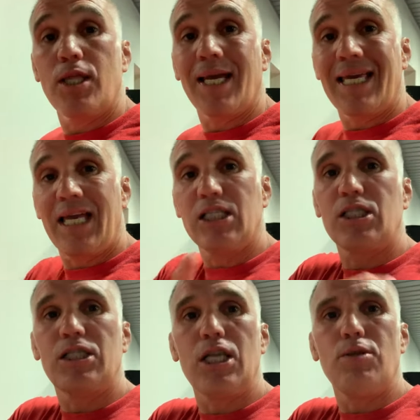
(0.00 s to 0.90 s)
the kids,
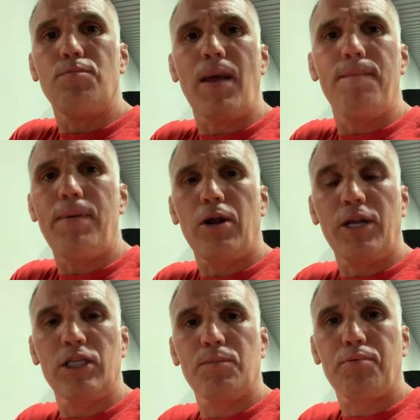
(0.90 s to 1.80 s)
they
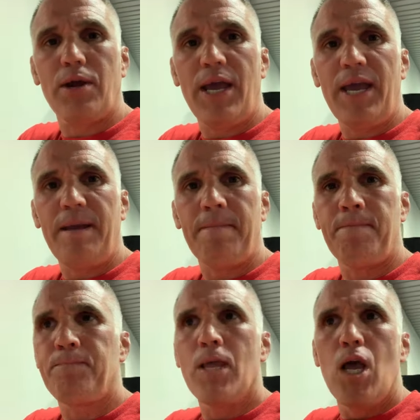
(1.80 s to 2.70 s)
barely spray.
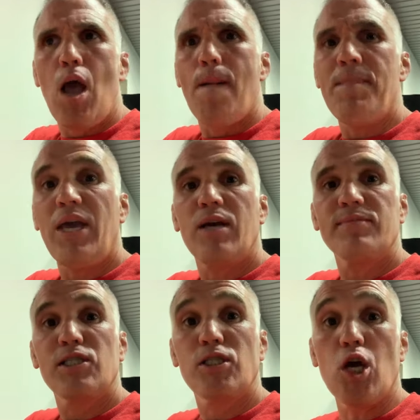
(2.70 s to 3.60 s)
Make them
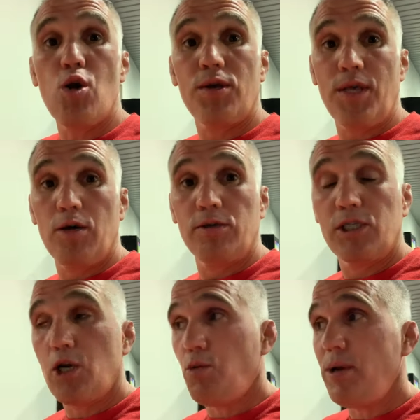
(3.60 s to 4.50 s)
soak though.
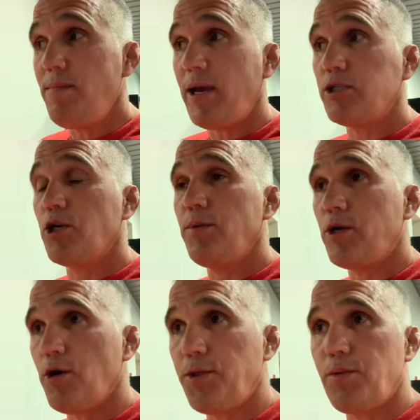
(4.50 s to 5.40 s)
So we make sure we
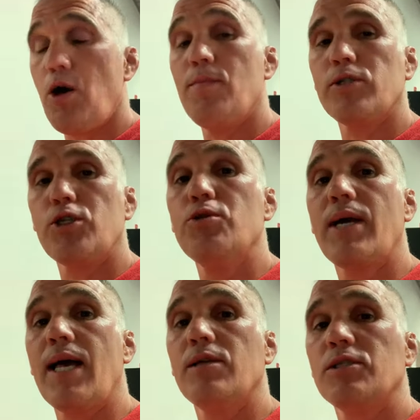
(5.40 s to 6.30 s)
go through almost 2
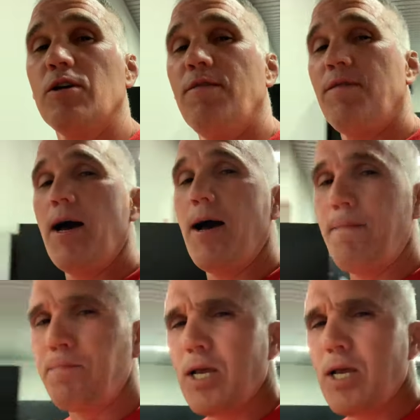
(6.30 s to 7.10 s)
gallons of